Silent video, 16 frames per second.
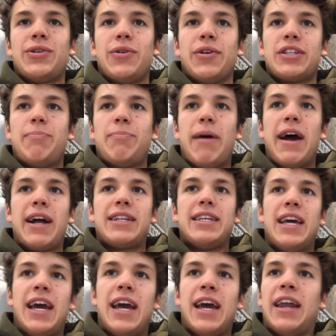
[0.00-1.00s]
expect.
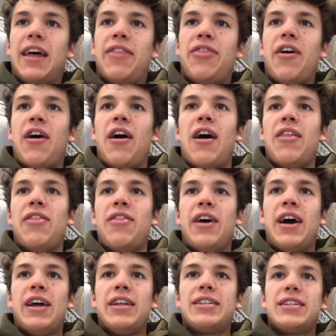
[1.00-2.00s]
And I thought
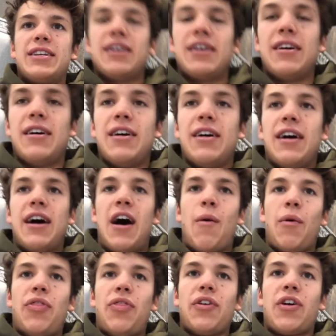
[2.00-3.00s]
that uh,
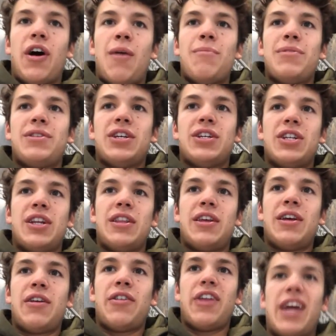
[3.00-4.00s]
with the competition in
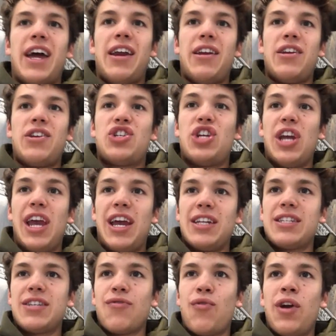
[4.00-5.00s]
there that I had a
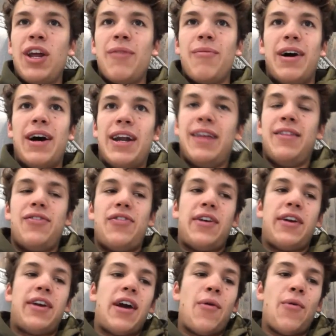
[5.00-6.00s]
chance of winning, but I didn't
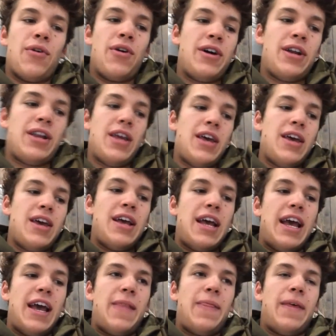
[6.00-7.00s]
think I would.
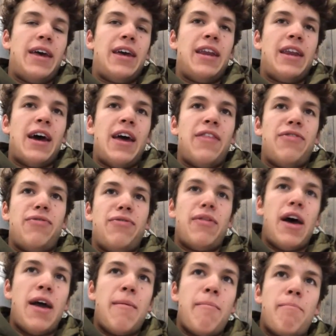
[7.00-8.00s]
And then I,
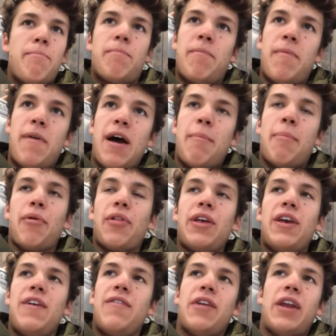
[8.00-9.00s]
I, I
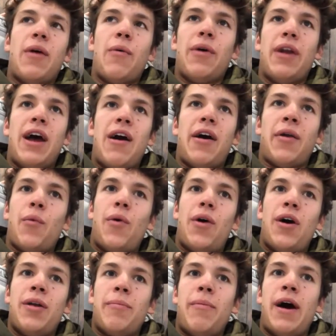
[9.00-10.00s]
believe that I went out and
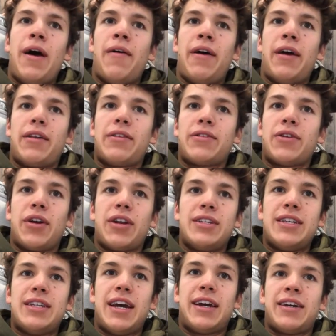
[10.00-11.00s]
won by like thirty
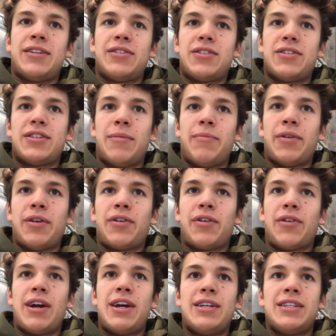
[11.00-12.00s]
seconds or something
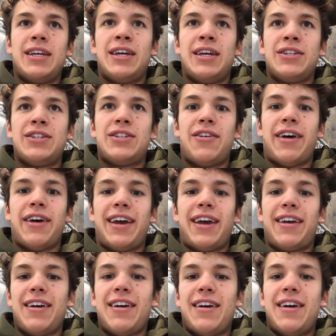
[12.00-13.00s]
crazy. And so
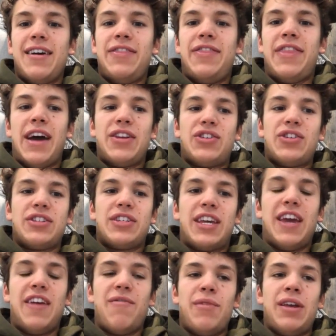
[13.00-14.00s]
like that just
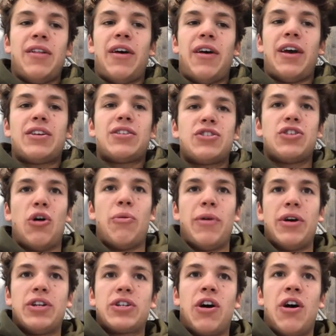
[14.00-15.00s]
gave me like so
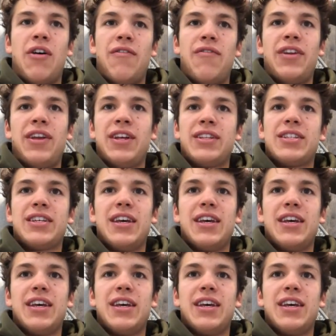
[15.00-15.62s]
much confidence